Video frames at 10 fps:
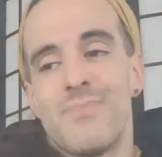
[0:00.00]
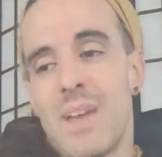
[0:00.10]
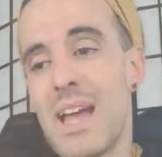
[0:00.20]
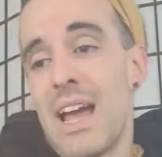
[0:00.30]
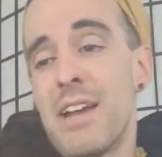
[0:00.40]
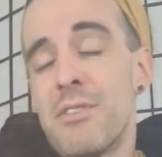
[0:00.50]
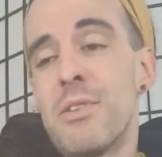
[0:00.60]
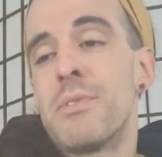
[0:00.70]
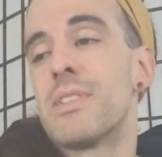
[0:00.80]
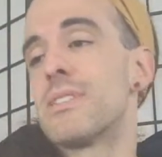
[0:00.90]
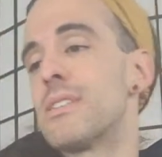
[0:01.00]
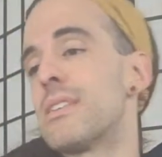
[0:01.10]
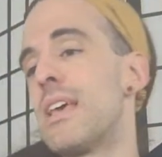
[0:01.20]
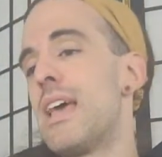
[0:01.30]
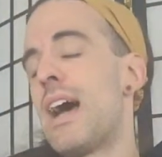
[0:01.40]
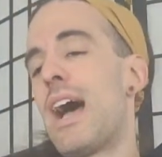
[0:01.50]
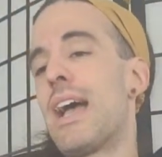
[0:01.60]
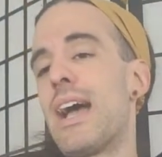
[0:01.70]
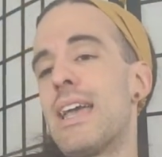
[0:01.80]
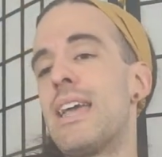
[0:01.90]
I don't know what this is.
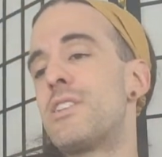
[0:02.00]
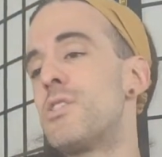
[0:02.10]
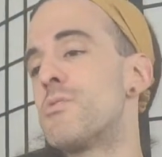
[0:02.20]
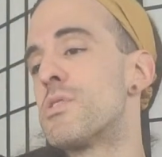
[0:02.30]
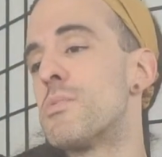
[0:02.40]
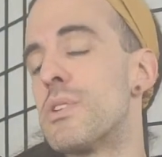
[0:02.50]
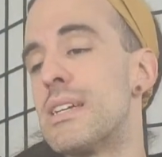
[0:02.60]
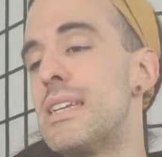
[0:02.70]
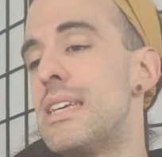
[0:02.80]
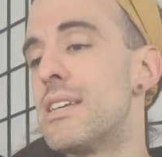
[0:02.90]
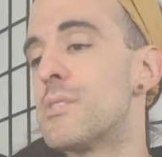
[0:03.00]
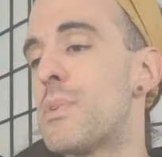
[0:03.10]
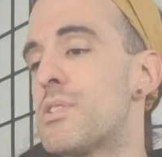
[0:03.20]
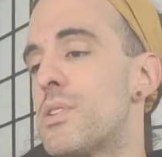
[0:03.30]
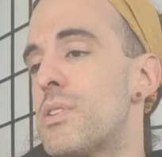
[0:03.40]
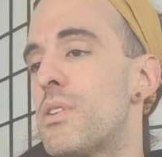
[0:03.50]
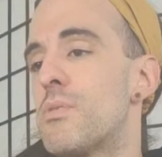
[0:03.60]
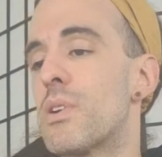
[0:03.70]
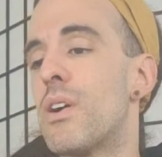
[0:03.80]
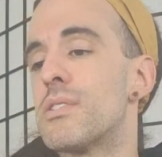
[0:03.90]
I hate to use the word need, especially in
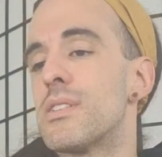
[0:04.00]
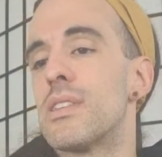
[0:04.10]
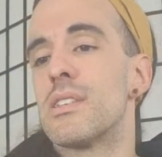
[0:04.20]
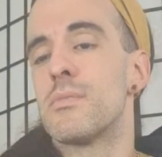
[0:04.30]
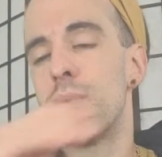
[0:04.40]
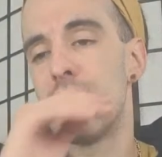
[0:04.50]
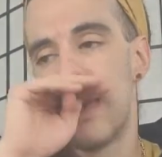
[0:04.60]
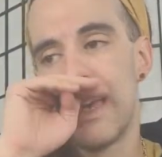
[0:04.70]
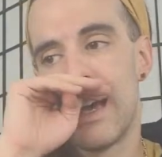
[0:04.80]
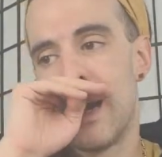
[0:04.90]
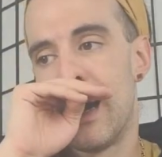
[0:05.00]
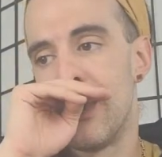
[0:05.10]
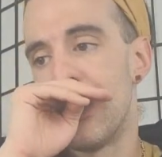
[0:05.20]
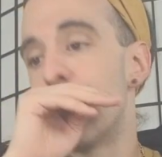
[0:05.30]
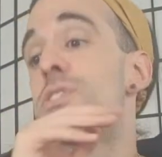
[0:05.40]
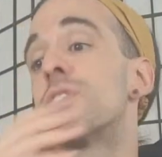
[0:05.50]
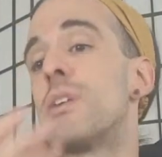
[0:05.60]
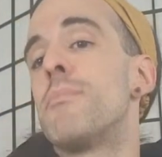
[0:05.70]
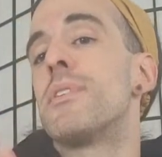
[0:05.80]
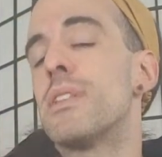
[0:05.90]
regards to this, but there's
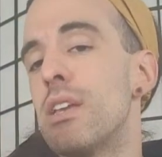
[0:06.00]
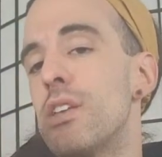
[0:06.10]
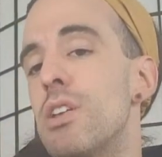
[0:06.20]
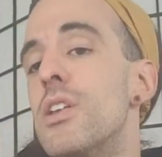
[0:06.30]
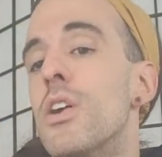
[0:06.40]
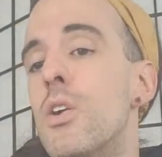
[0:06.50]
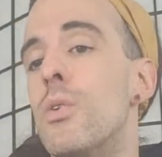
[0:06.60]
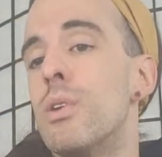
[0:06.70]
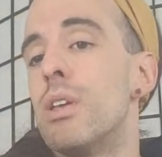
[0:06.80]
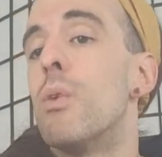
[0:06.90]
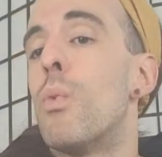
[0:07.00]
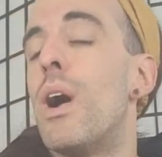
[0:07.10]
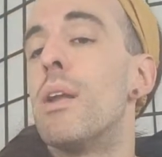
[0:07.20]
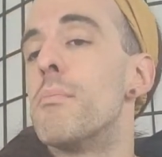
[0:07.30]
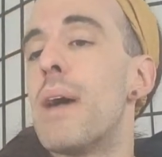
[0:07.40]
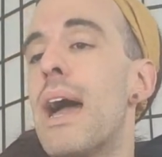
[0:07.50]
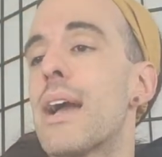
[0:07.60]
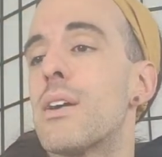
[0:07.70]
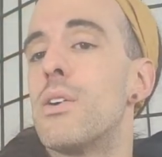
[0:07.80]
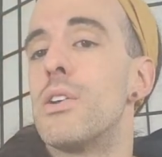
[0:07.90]
something that you want
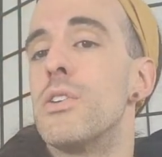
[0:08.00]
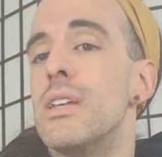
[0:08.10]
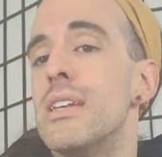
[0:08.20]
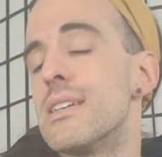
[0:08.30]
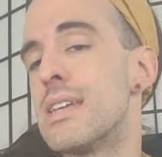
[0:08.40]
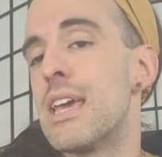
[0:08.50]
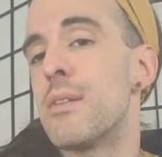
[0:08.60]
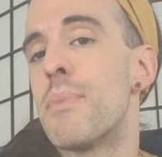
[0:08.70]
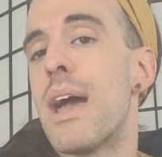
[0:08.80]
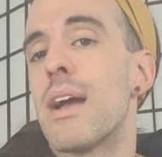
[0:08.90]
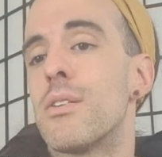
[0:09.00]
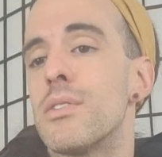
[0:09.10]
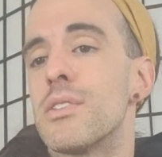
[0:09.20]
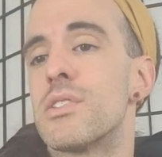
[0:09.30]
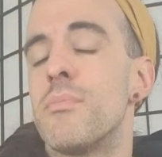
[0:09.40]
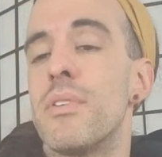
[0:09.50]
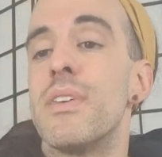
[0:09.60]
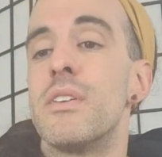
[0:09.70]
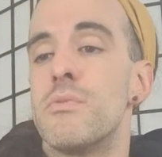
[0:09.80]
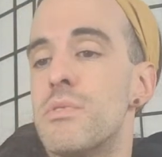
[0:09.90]
back, or you need to take back, or there's something
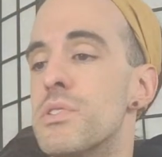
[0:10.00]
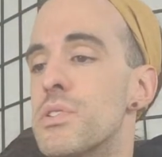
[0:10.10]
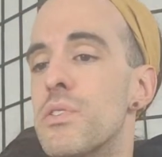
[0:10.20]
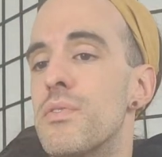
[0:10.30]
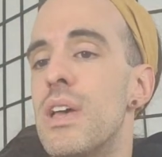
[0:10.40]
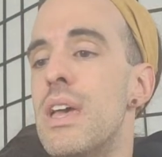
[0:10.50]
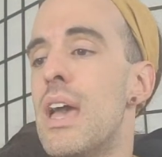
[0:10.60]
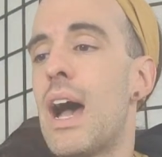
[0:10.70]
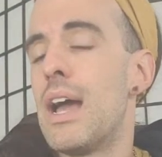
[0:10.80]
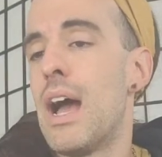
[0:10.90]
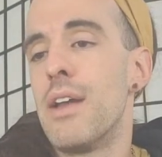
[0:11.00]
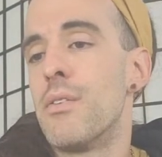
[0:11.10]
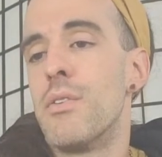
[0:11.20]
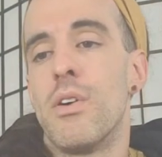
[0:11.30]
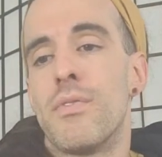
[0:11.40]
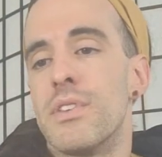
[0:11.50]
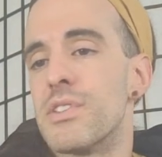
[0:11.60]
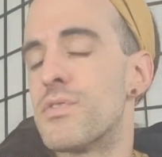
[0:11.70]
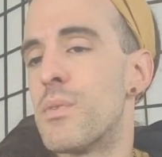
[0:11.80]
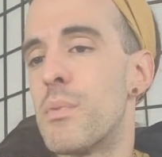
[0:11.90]
that you deserve. I don't know if this
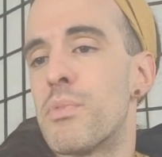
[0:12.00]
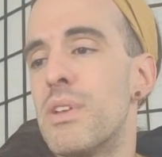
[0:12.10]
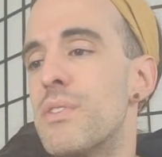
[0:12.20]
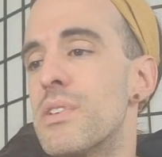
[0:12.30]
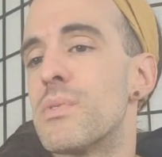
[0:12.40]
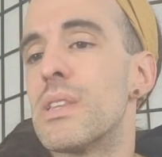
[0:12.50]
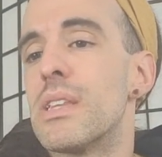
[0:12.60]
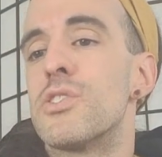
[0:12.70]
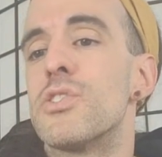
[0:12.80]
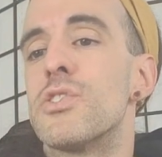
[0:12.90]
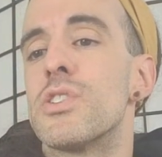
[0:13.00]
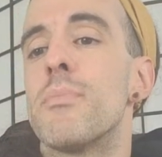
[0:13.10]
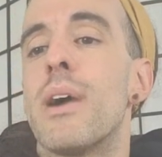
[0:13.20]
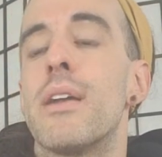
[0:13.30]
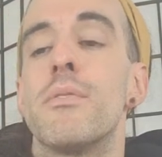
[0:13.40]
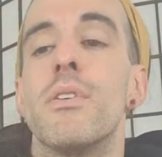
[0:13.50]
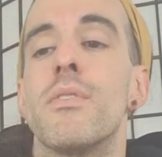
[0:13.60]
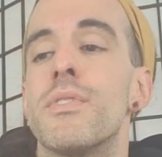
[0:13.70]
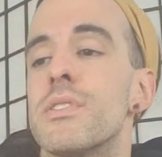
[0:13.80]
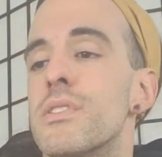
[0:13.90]
is from a previous relationship. I don't know
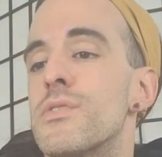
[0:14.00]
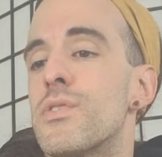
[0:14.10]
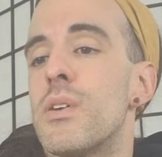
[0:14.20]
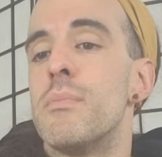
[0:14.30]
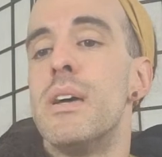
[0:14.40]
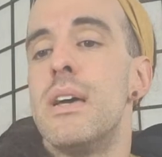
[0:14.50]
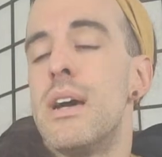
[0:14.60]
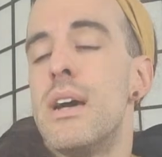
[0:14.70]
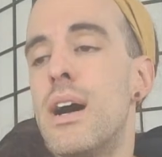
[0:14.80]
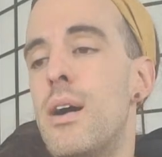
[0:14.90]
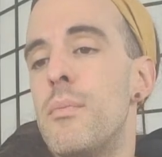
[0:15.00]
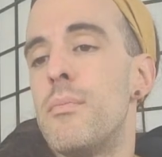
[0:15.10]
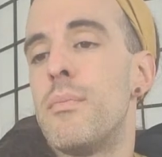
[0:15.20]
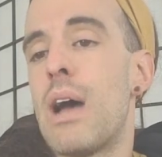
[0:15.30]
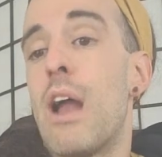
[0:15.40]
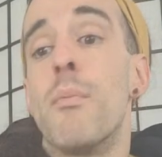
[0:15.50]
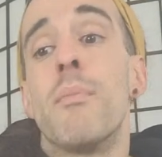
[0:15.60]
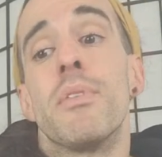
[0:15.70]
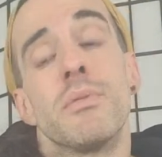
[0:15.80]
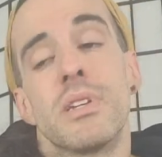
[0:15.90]
if this is from, I
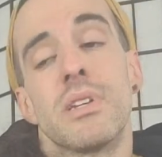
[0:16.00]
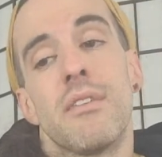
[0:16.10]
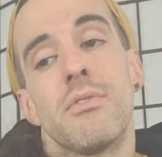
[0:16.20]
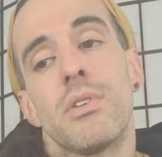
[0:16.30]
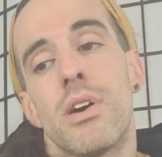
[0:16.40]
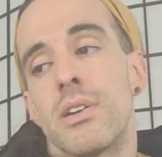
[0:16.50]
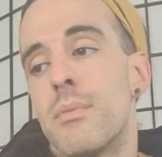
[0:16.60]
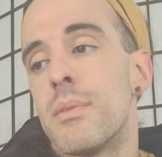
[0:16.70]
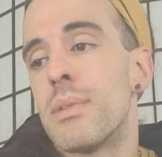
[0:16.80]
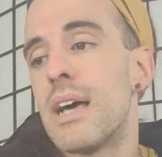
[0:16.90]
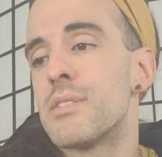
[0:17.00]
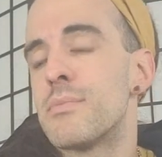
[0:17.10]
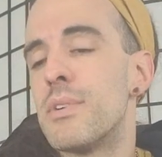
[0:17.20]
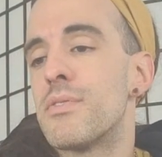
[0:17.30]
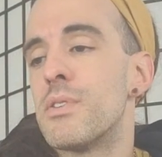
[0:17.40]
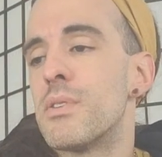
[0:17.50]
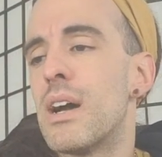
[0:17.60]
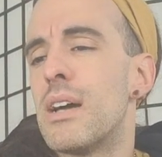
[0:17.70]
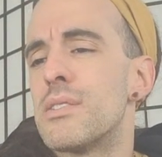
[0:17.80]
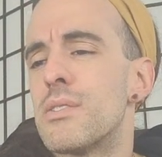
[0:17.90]
remember there was a devil card coming up last month for you
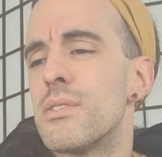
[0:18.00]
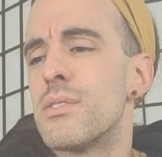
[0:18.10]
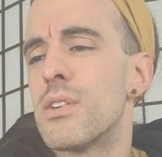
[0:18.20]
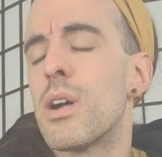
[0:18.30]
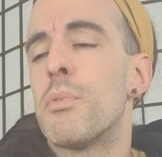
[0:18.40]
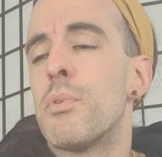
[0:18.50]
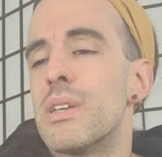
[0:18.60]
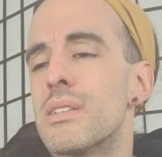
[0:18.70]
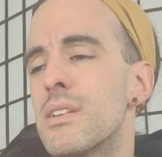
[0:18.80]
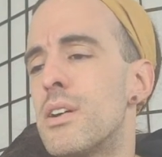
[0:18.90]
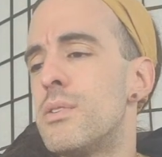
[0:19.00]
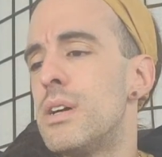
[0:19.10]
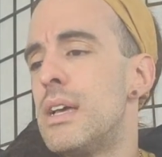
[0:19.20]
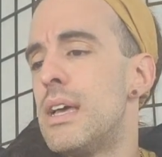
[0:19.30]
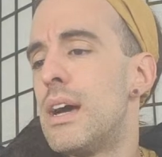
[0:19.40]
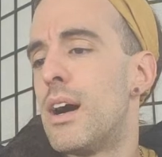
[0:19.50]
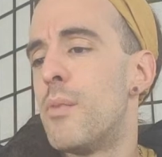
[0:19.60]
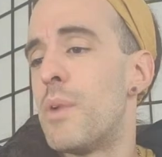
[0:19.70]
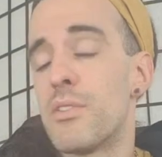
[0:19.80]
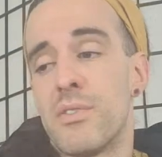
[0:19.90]
guys, or a couple weeks ago.
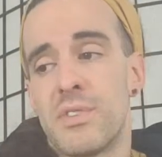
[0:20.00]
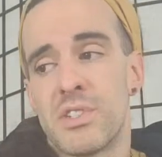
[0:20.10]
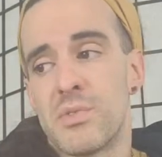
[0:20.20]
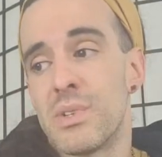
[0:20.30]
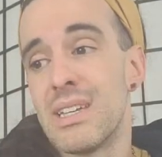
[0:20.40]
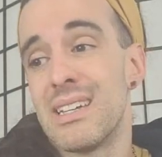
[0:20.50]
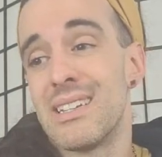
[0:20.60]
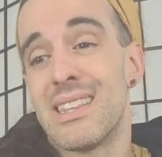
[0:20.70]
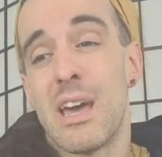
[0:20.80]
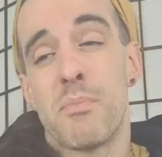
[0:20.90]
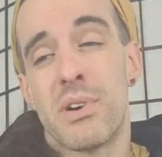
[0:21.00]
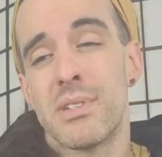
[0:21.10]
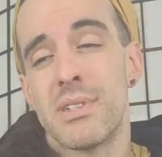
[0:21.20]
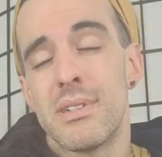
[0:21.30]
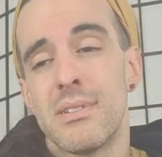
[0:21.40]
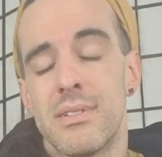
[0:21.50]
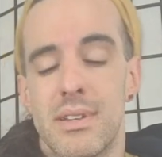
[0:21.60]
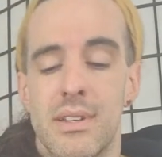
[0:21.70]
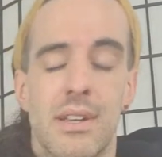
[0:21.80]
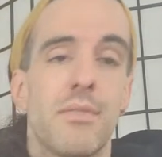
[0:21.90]
I don't know if this is related to that person.
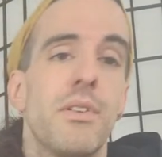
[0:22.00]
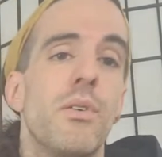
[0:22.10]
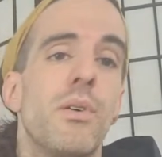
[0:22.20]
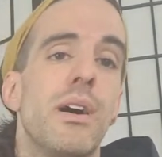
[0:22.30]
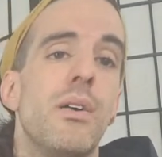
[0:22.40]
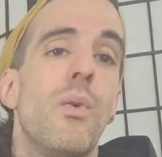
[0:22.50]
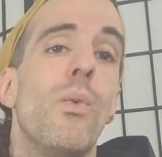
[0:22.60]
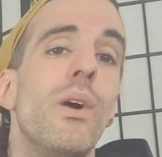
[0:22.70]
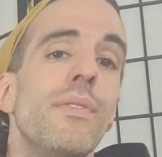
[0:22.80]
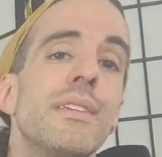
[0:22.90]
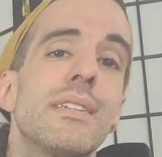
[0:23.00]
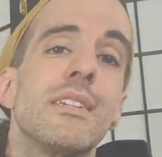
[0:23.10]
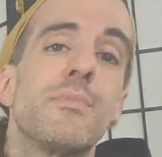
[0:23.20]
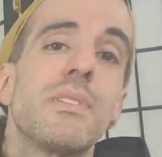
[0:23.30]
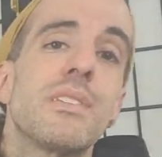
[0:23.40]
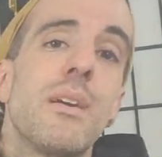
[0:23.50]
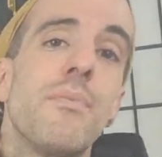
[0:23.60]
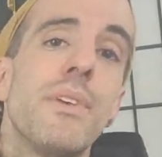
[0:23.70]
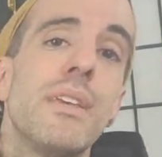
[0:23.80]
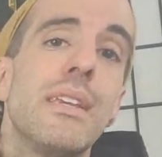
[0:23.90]
I don't know what this is, but
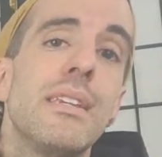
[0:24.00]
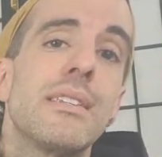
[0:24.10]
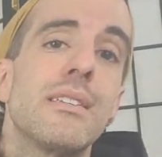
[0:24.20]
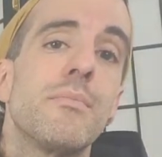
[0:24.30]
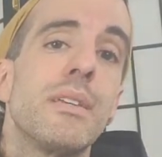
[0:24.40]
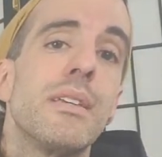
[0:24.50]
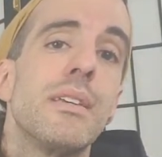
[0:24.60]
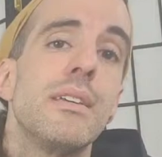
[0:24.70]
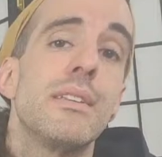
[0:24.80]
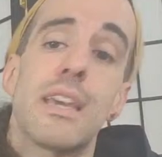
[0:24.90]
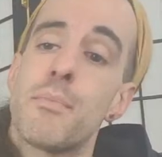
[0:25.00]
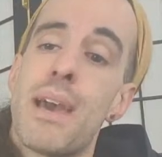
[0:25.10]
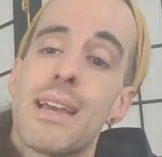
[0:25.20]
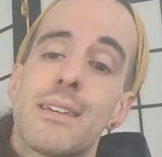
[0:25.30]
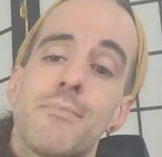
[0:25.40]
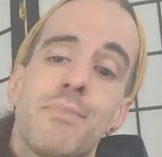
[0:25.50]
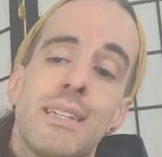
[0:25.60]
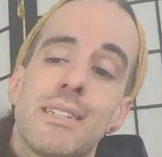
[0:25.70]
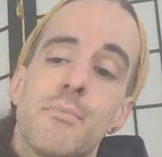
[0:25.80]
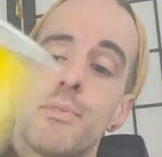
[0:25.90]
something needs to be taken back, plain
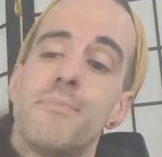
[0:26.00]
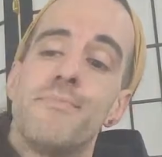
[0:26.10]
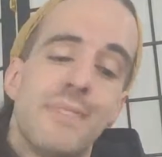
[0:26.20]
and simple.